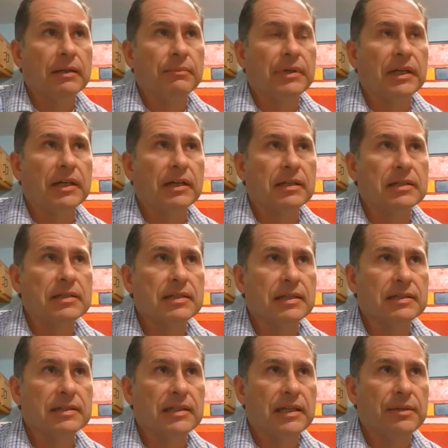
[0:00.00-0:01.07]
because
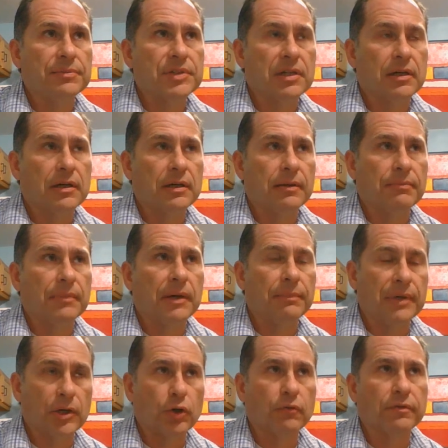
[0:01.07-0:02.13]
it seems a
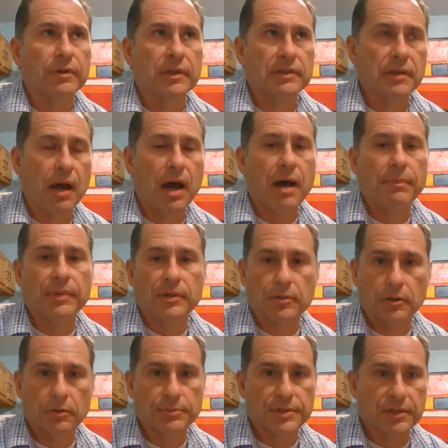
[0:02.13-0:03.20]
bit over the top in
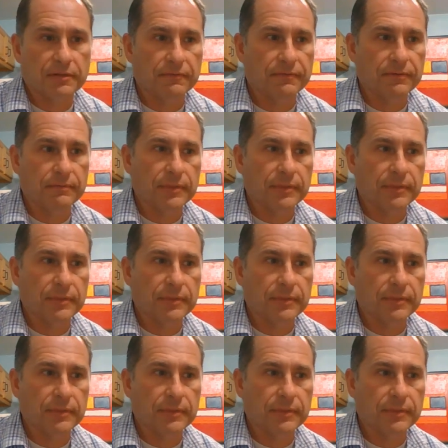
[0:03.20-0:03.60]
terms of,